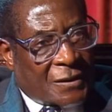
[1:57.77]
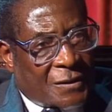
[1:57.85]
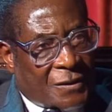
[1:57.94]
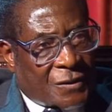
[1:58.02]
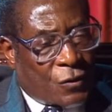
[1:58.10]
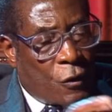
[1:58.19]

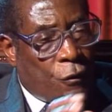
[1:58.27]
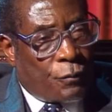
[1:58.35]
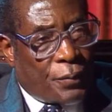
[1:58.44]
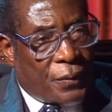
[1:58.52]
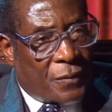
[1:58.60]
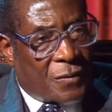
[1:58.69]

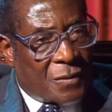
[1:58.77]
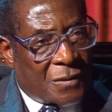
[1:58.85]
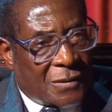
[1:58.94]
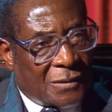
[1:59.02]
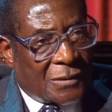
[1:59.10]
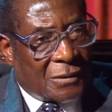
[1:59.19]
scope,
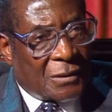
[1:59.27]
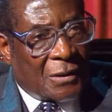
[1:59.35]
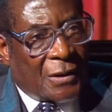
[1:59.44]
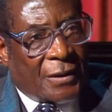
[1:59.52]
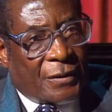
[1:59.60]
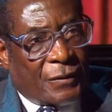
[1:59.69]

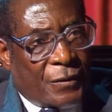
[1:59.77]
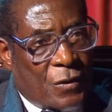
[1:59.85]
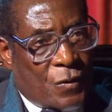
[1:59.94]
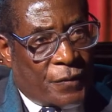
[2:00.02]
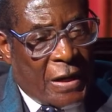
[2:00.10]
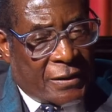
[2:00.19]
you
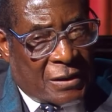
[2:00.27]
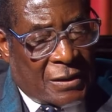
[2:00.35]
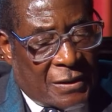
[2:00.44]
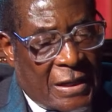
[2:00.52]
know, that